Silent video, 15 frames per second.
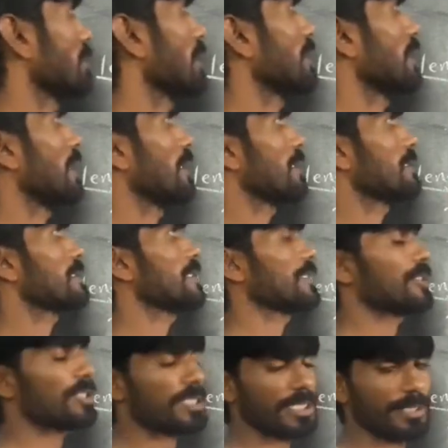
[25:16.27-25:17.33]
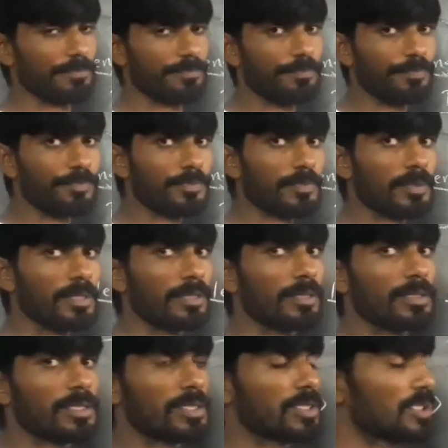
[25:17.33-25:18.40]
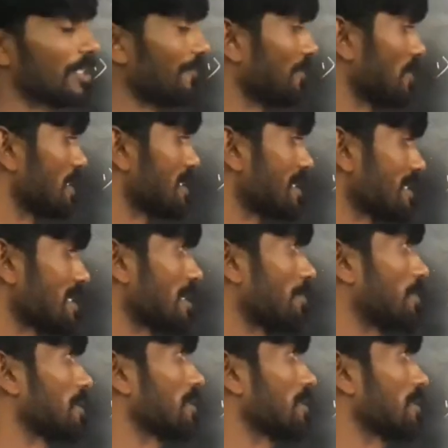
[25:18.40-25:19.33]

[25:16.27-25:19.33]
in a structure string. So if we are discussing about that